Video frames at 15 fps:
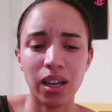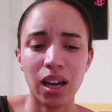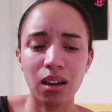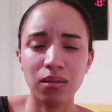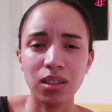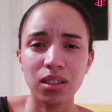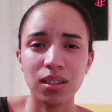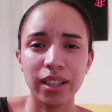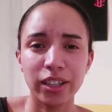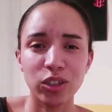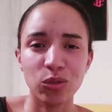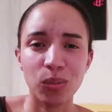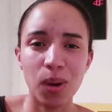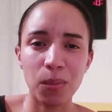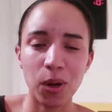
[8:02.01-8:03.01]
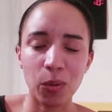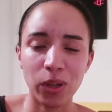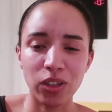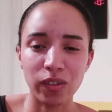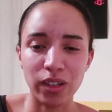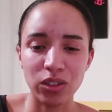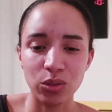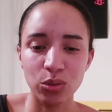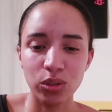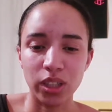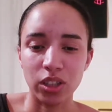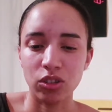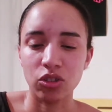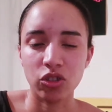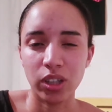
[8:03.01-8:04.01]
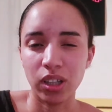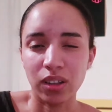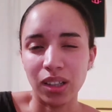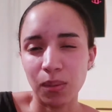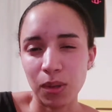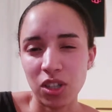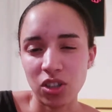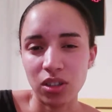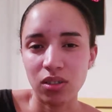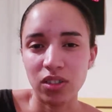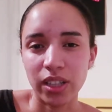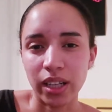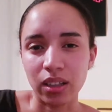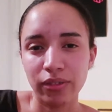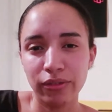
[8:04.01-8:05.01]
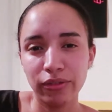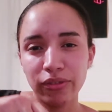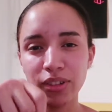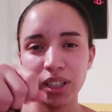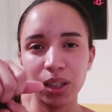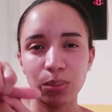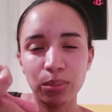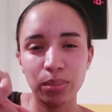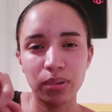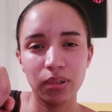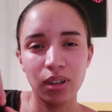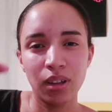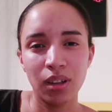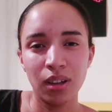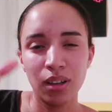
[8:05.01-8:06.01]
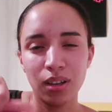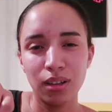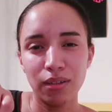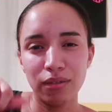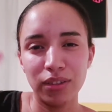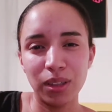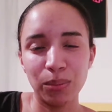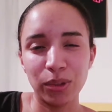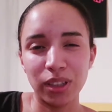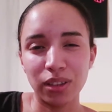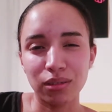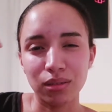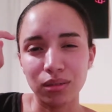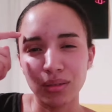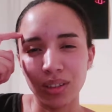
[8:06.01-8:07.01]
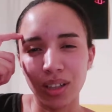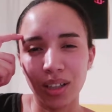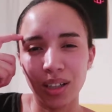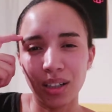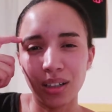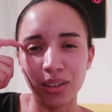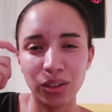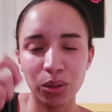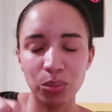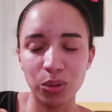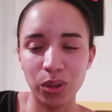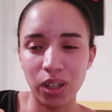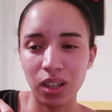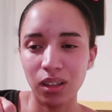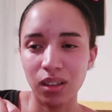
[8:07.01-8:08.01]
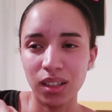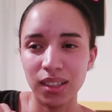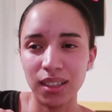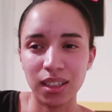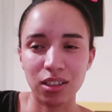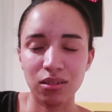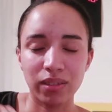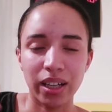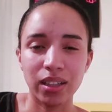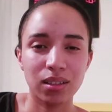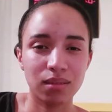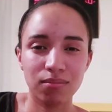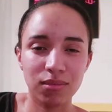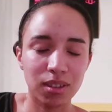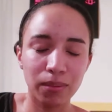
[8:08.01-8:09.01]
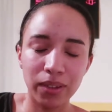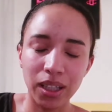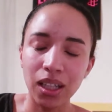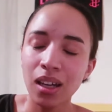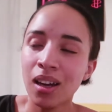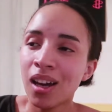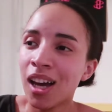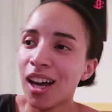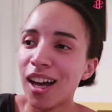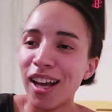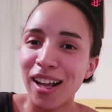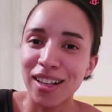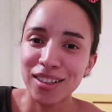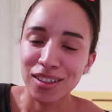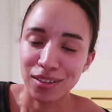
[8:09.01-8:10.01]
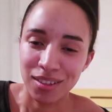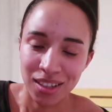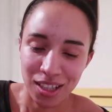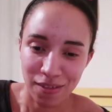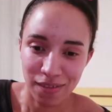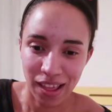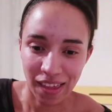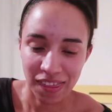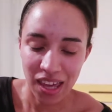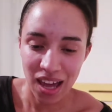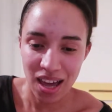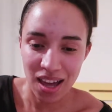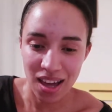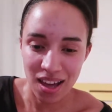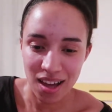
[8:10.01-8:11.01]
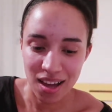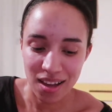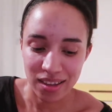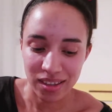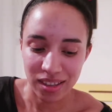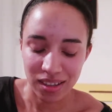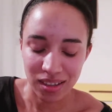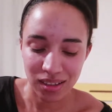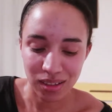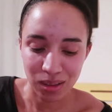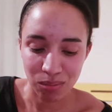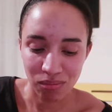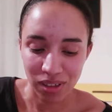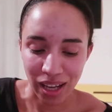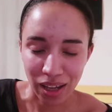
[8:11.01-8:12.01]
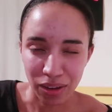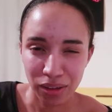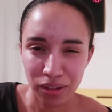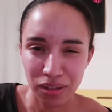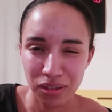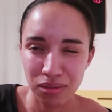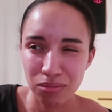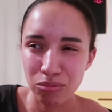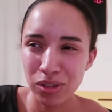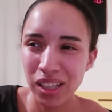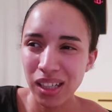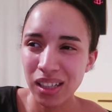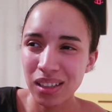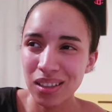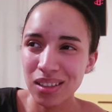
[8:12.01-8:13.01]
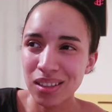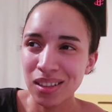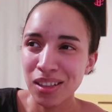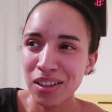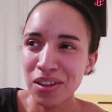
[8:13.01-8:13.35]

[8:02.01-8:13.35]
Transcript: How it's like, you remember when you were at school, like, drawing an image, you just like flip a little notebook and yeah, like create something, so stuff like that. There's some like weird